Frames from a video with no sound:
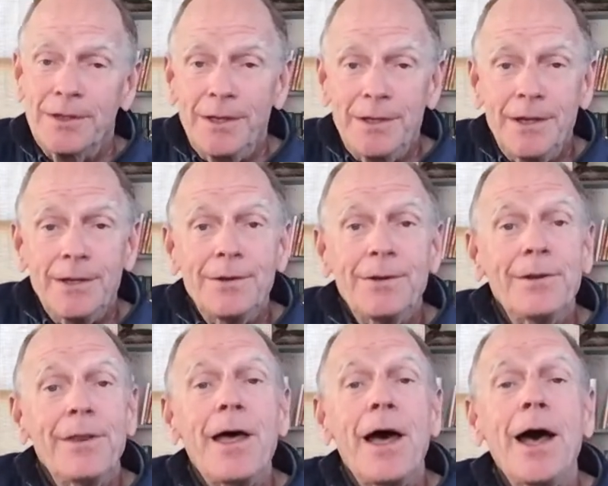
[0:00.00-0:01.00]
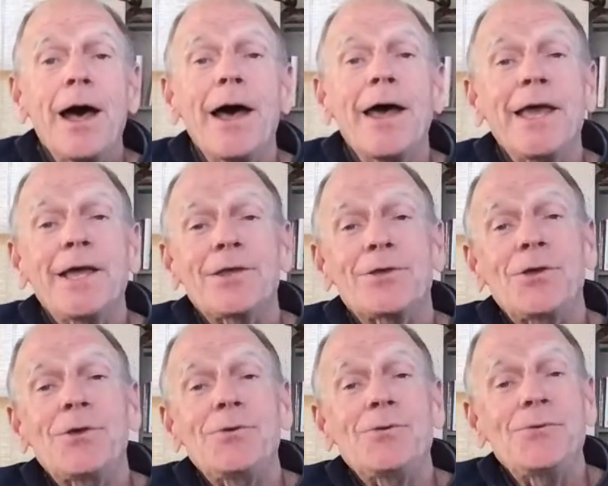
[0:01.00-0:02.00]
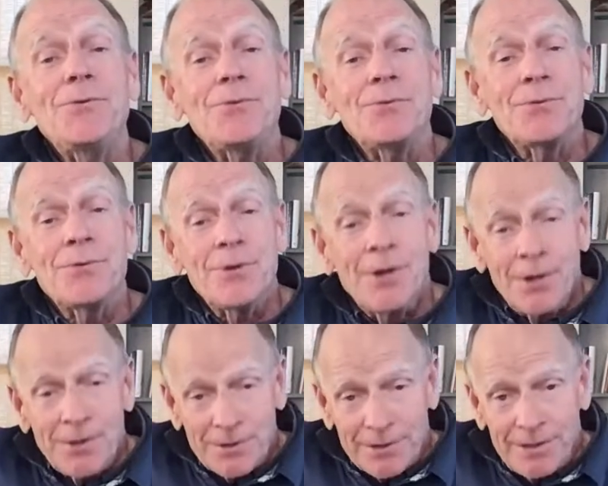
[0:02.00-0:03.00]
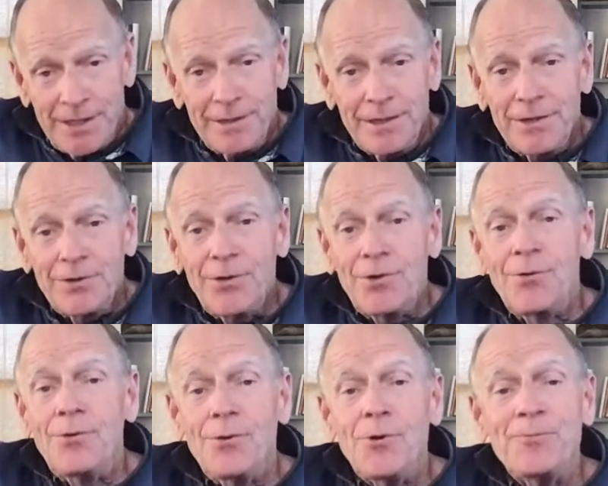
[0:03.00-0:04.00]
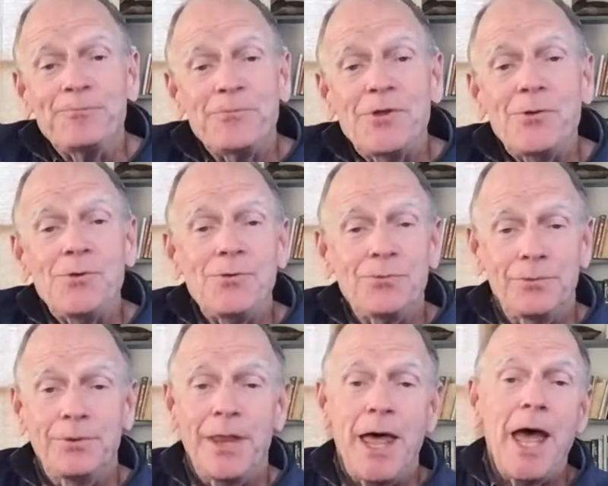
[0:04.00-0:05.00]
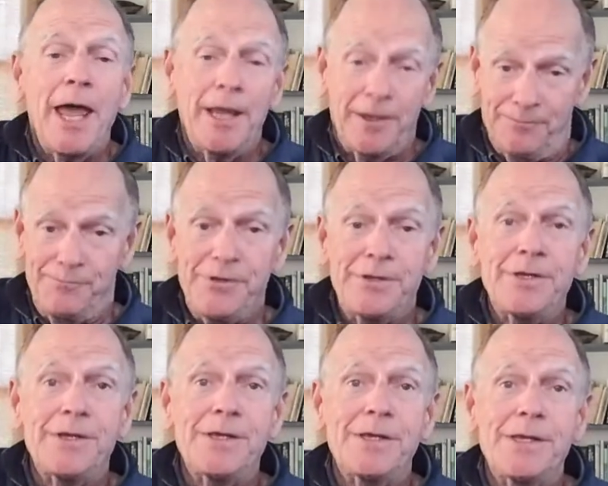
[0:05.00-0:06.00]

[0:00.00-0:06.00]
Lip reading: getting to like you, getting to hope you like me,